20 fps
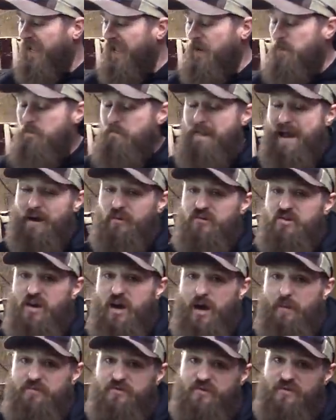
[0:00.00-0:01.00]
and mount
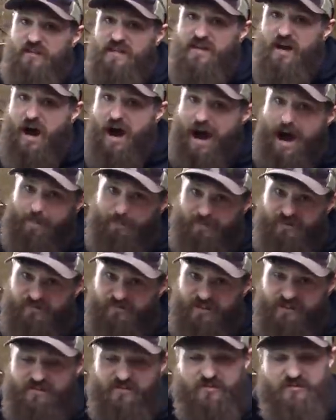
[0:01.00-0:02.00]
up to the
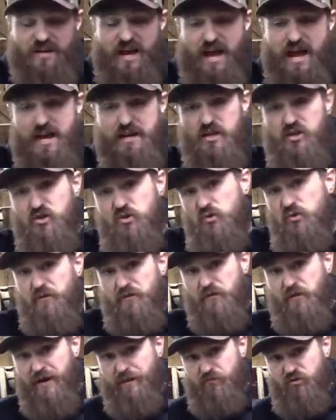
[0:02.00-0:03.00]
opposite side
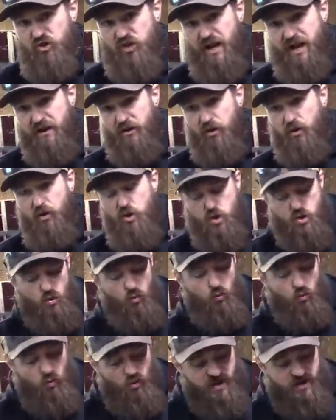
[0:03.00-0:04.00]
uniframe channel,
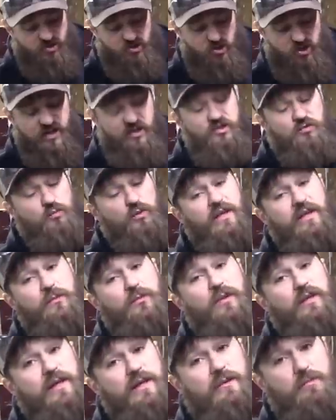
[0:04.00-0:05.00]
which is really,
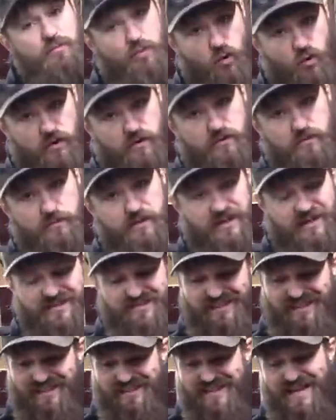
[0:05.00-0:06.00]
really important
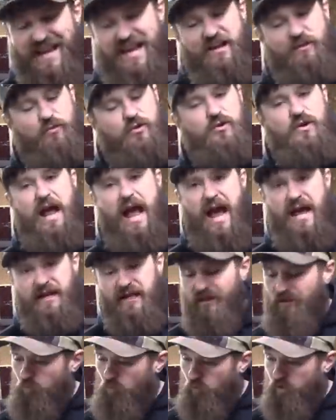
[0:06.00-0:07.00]
because again, when you're
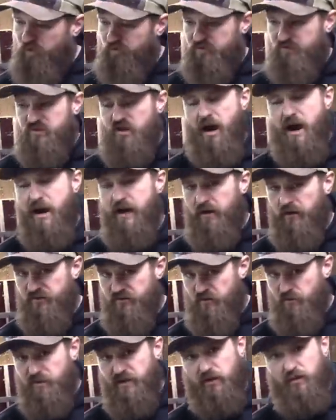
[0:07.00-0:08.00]
adding wheels and
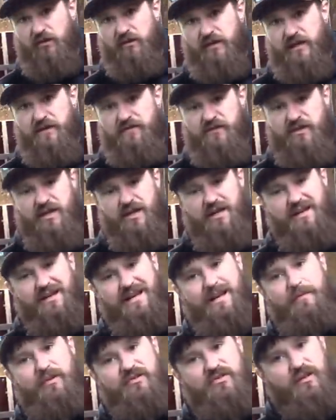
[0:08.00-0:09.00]
tires, a bigger lift,
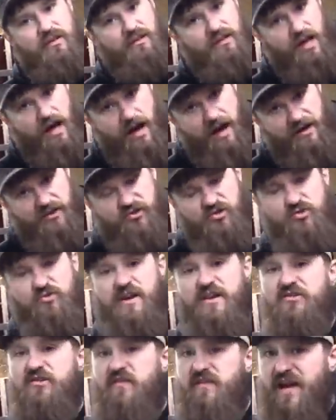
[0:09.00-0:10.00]
it puts a lot of
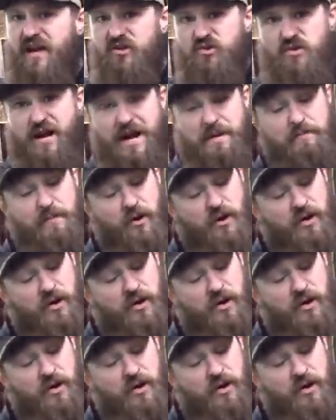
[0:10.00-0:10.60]
stress on that track